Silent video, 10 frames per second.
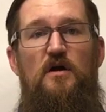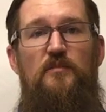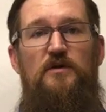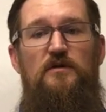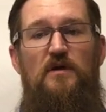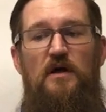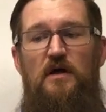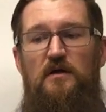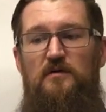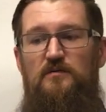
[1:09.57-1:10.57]
common
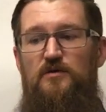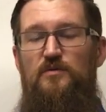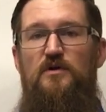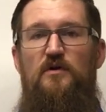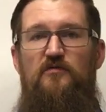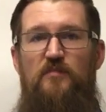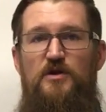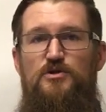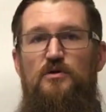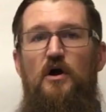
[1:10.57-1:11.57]
unit of
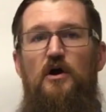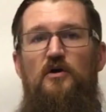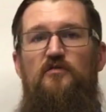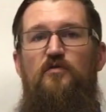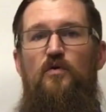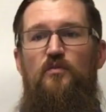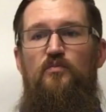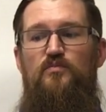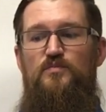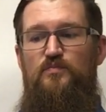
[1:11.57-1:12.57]
measure for
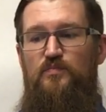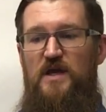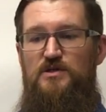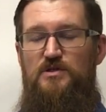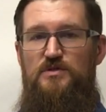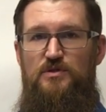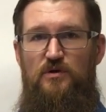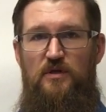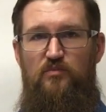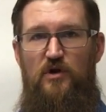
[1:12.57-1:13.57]
patient
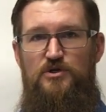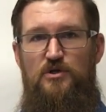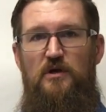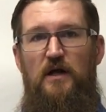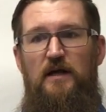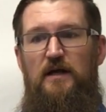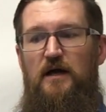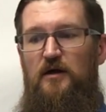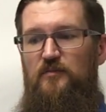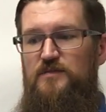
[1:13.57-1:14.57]
circuit pressure.
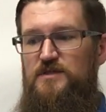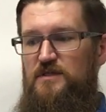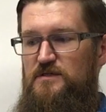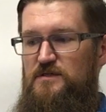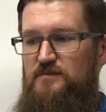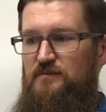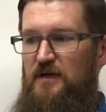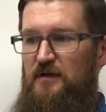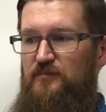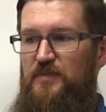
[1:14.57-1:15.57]
Since
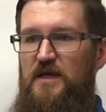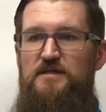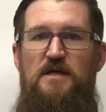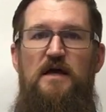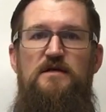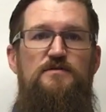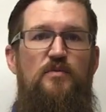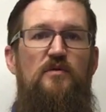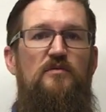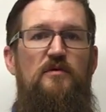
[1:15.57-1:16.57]
PSI is
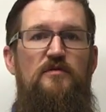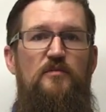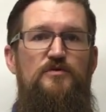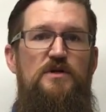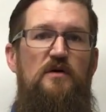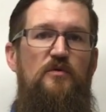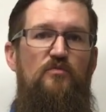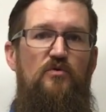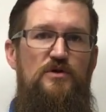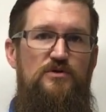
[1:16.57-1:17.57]
probably the most common
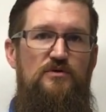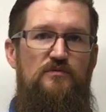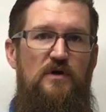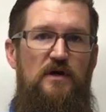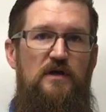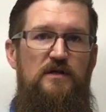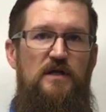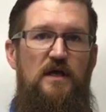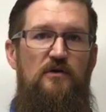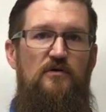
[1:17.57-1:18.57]
pressure
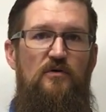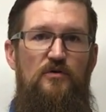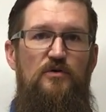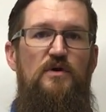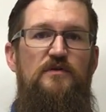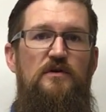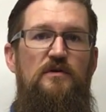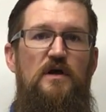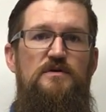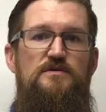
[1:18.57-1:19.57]
indicator or unit that you
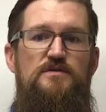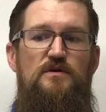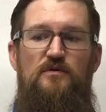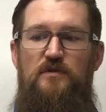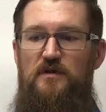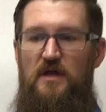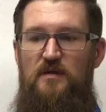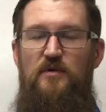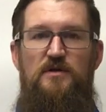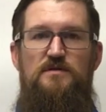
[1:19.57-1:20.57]
guys, or that
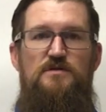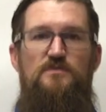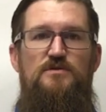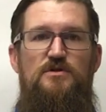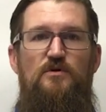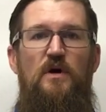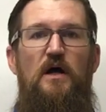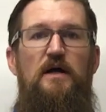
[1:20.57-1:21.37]
anybody is used to,